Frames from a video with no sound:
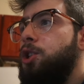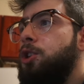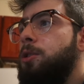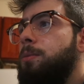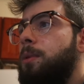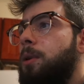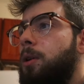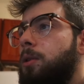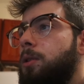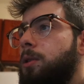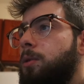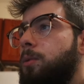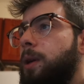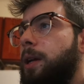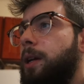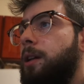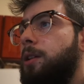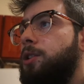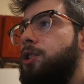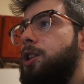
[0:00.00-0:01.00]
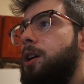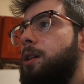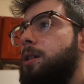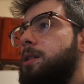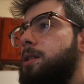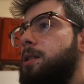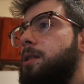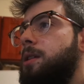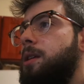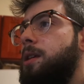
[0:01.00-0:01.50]
mode, we can
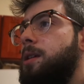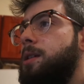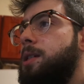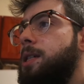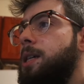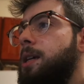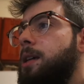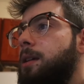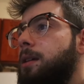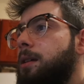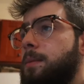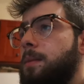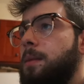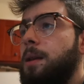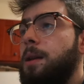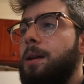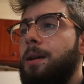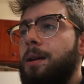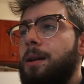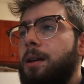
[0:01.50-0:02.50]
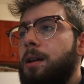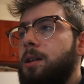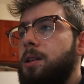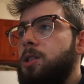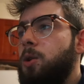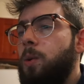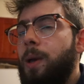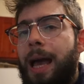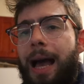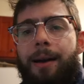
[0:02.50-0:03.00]
adjust the scene
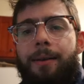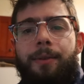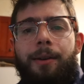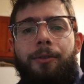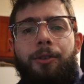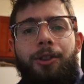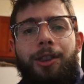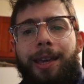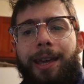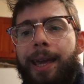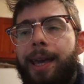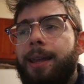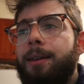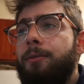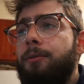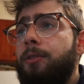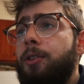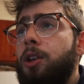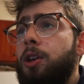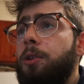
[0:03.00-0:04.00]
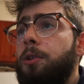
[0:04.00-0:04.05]
so we have everything in view.